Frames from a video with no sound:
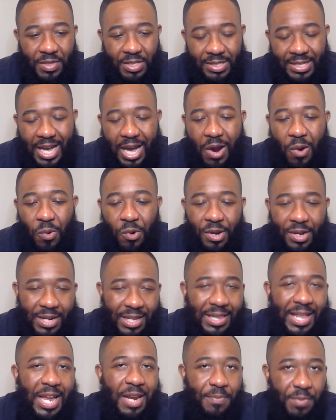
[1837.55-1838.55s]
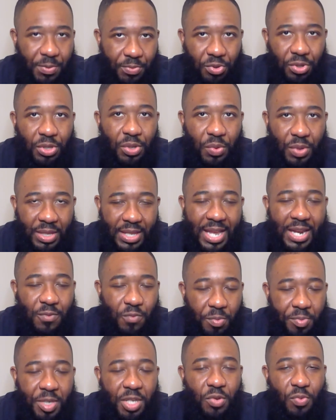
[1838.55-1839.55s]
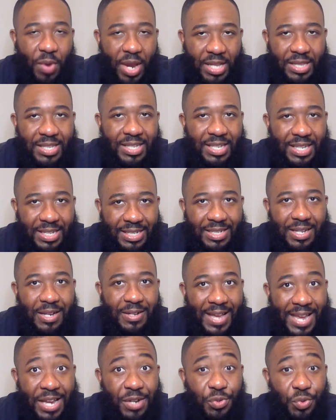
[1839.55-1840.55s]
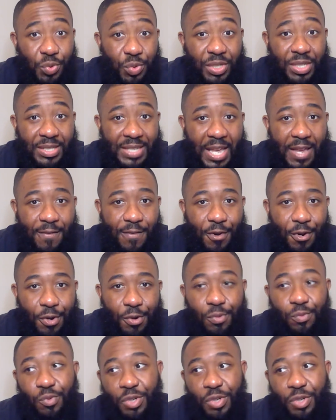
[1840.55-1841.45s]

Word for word: the tower, and a lot of people alluded that it would be great to get Andrew to save her,